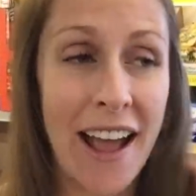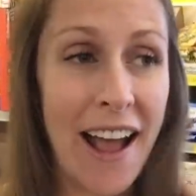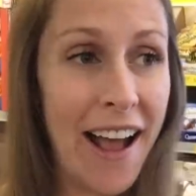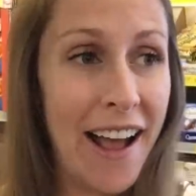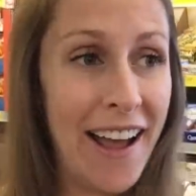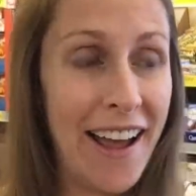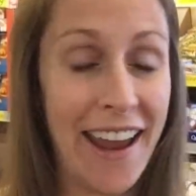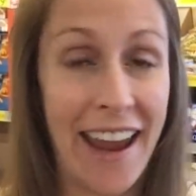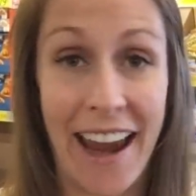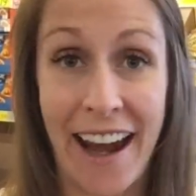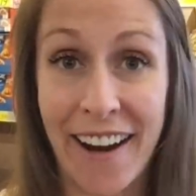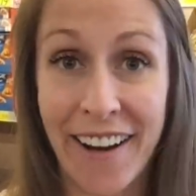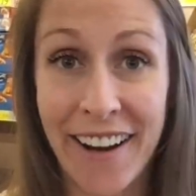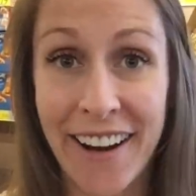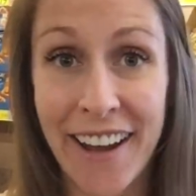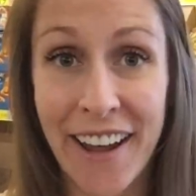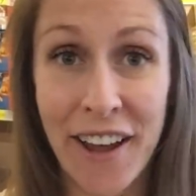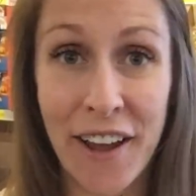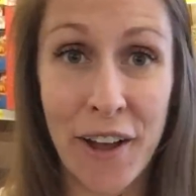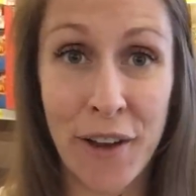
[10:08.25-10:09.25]

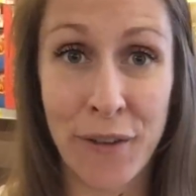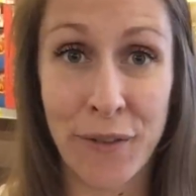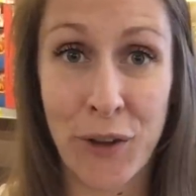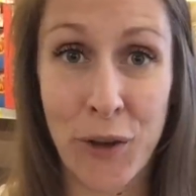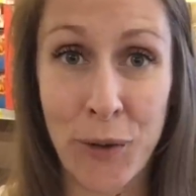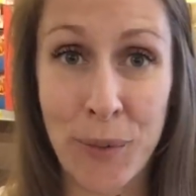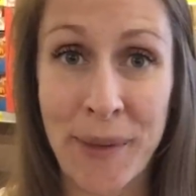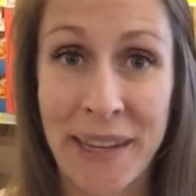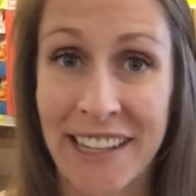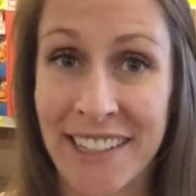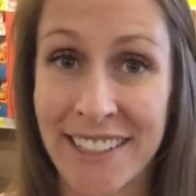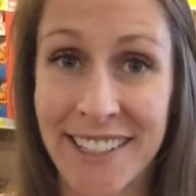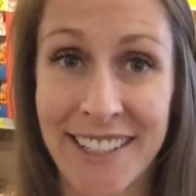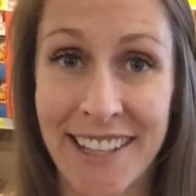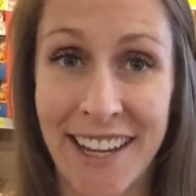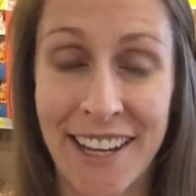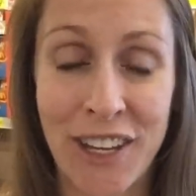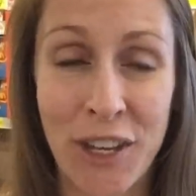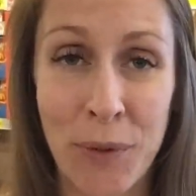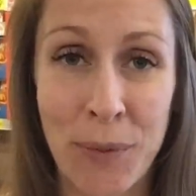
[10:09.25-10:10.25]
area of gummies
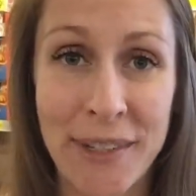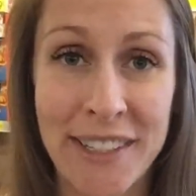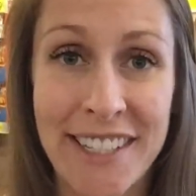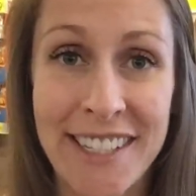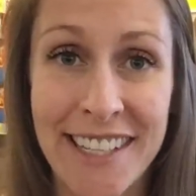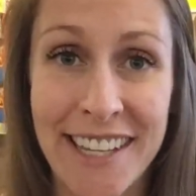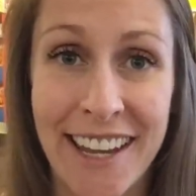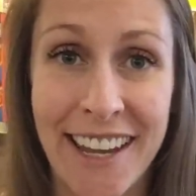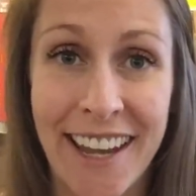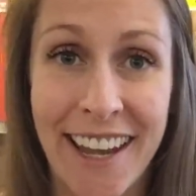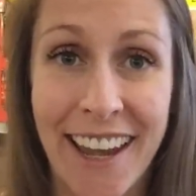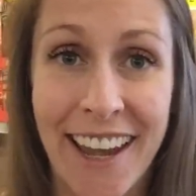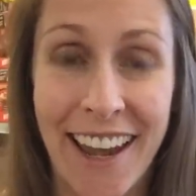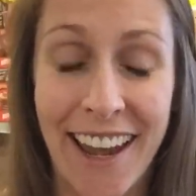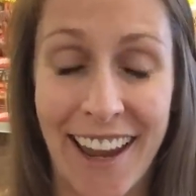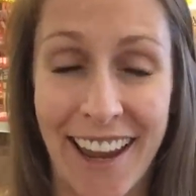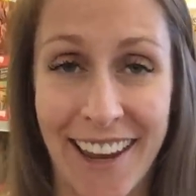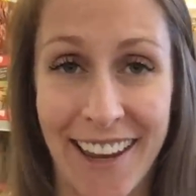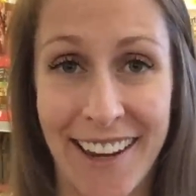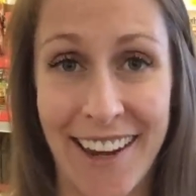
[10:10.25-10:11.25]
like you would see
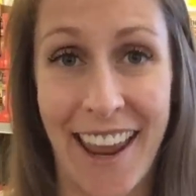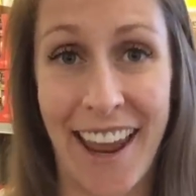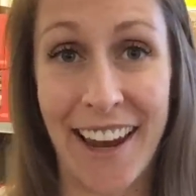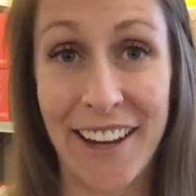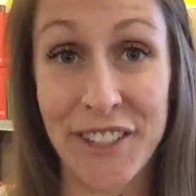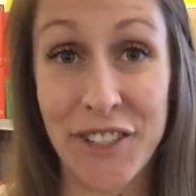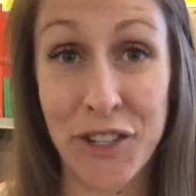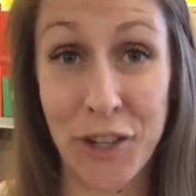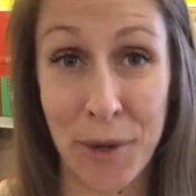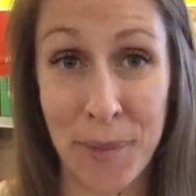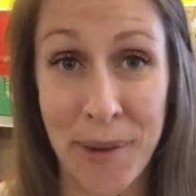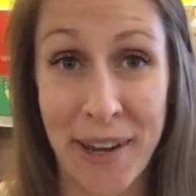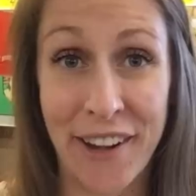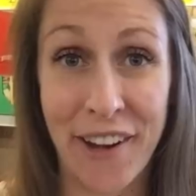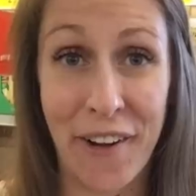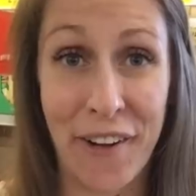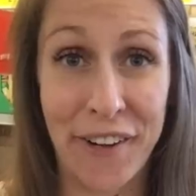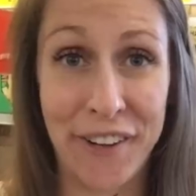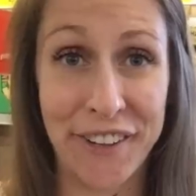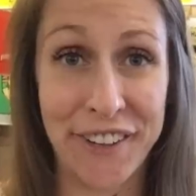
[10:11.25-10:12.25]
in a German
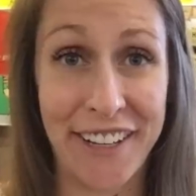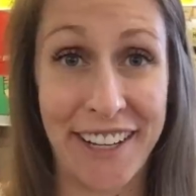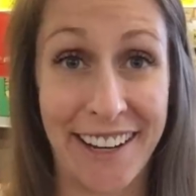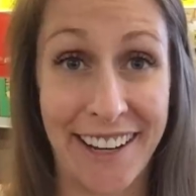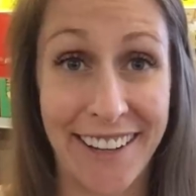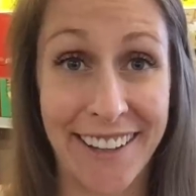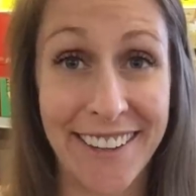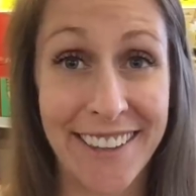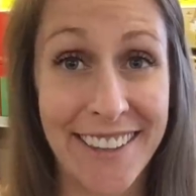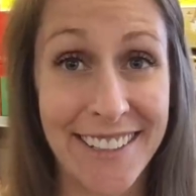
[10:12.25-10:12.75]
Aldi.